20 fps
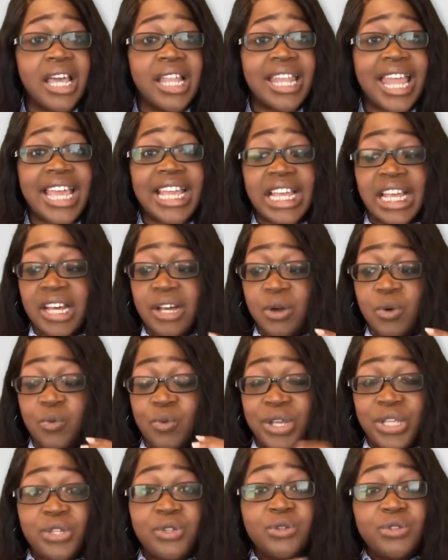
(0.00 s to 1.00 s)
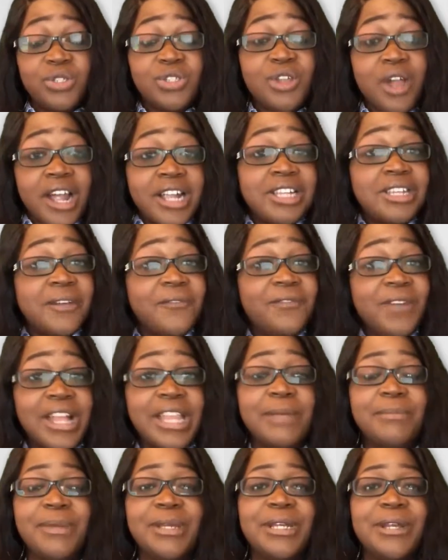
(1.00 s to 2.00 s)
Like when you start
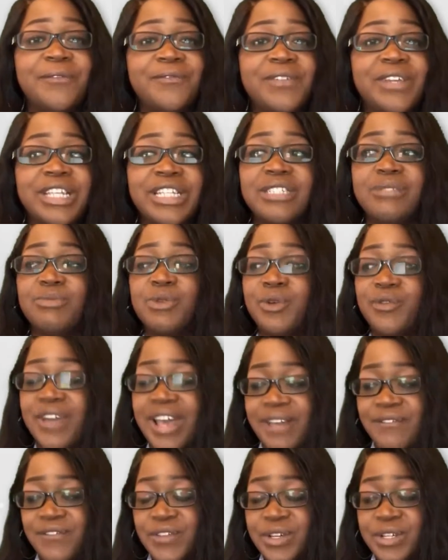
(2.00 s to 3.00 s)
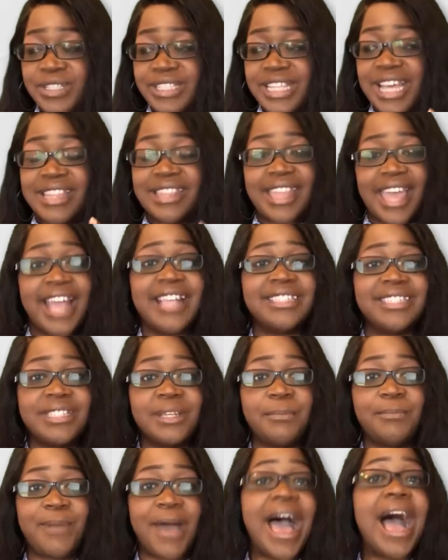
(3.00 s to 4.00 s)
developing your Phoenix move, I feel that that's
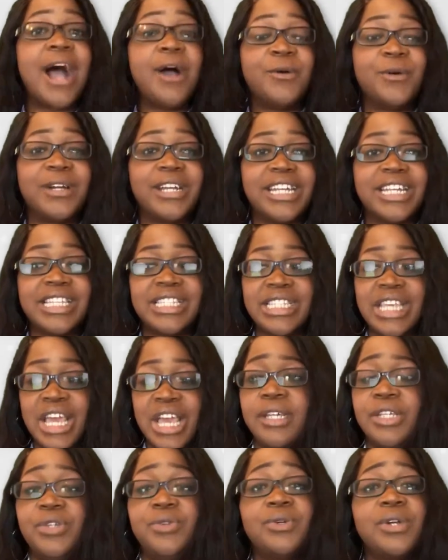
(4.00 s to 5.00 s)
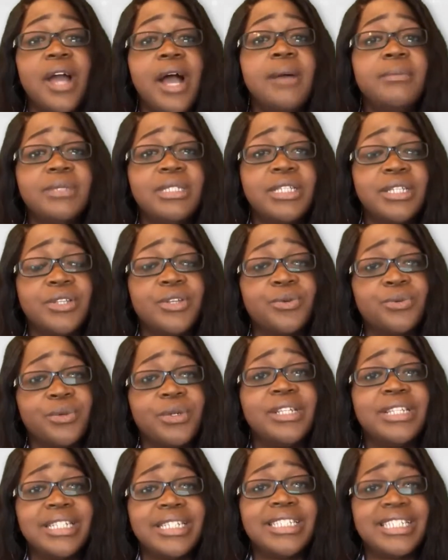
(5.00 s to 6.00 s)
the power, is you come to the
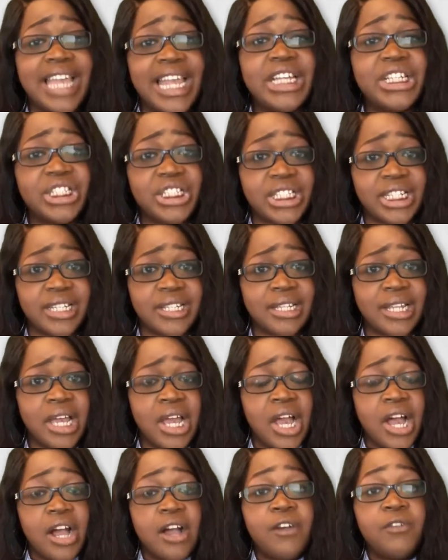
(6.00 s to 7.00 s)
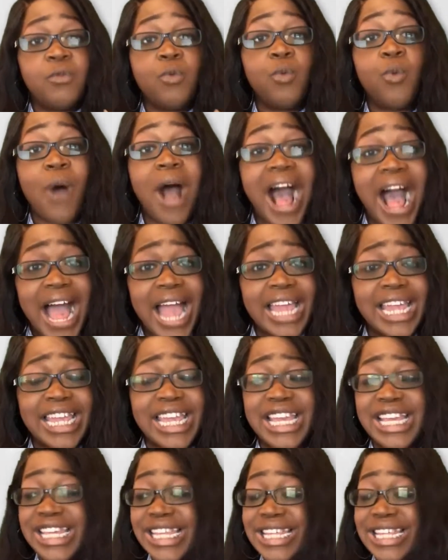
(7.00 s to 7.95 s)
realization of why it